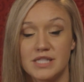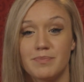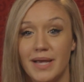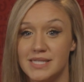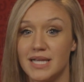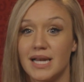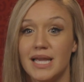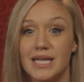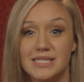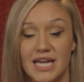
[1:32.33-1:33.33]
It's
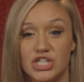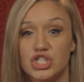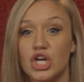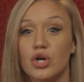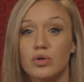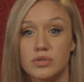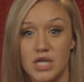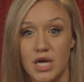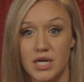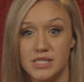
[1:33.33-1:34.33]
basically a denture
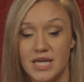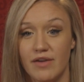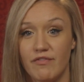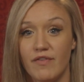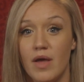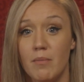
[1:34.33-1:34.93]
alternative,